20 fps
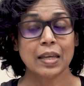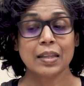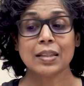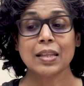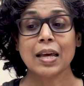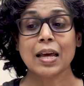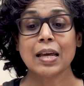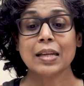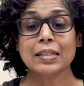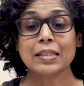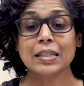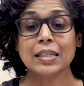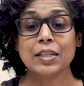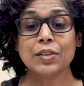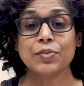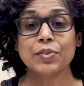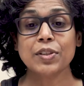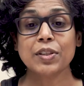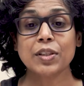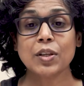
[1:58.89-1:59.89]
That
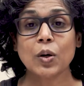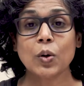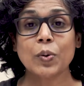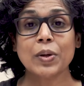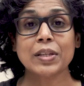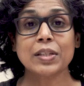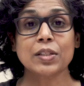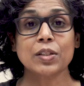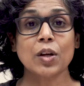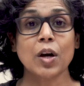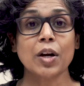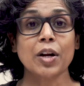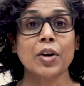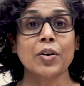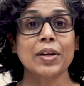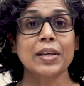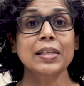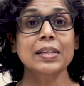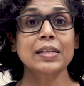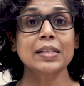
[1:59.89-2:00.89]
even though it's not
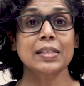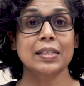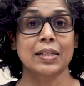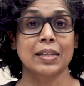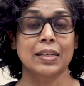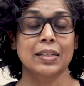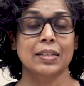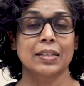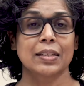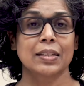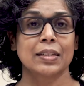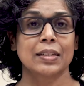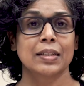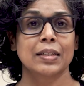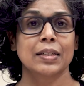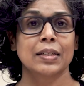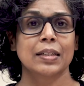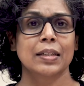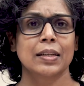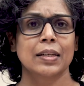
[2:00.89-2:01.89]
our instinct,
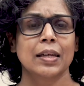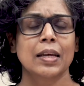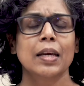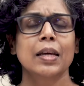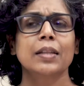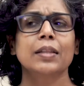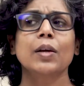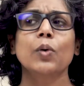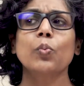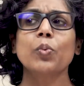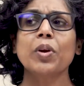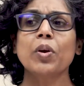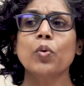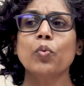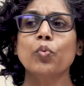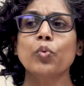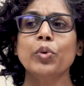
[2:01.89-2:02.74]
that we are